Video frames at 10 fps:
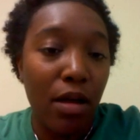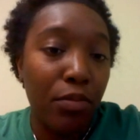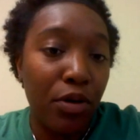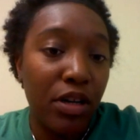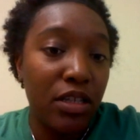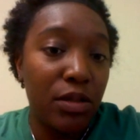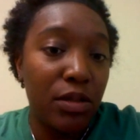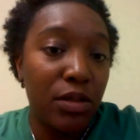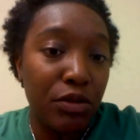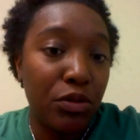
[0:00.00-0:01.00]
I'm pretty
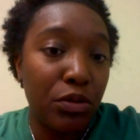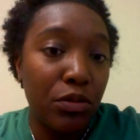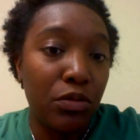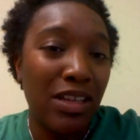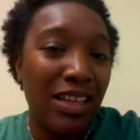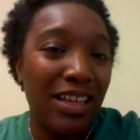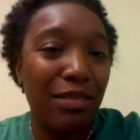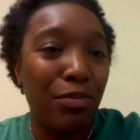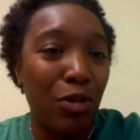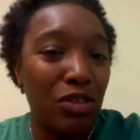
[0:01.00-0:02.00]
spiritual,
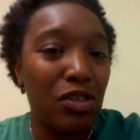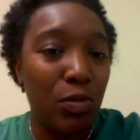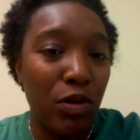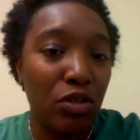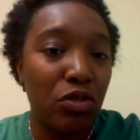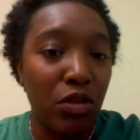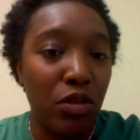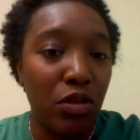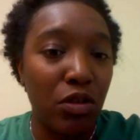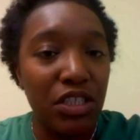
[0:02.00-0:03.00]
more so spiritual
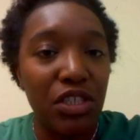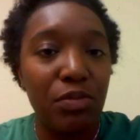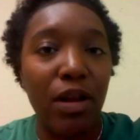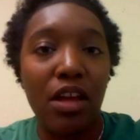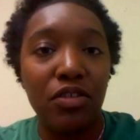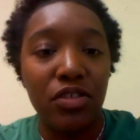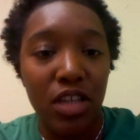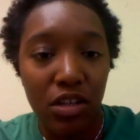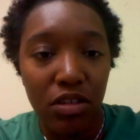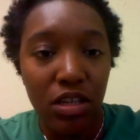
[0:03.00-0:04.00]
than religious, but I
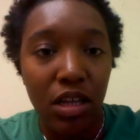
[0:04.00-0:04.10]
understand